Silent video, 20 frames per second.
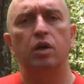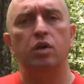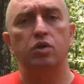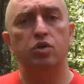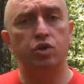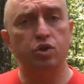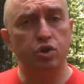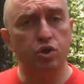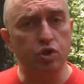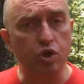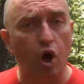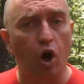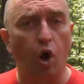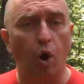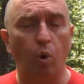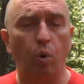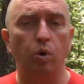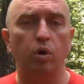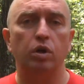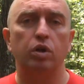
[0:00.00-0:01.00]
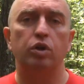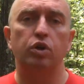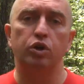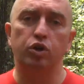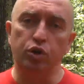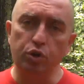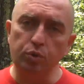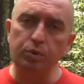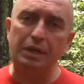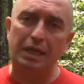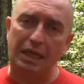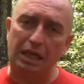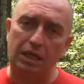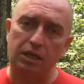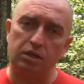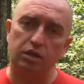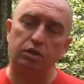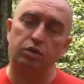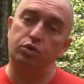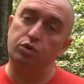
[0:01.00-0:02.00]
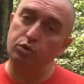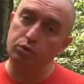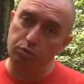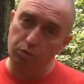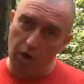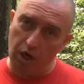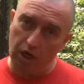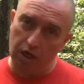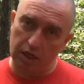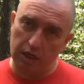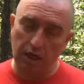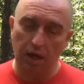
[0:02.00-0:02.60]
So you need to run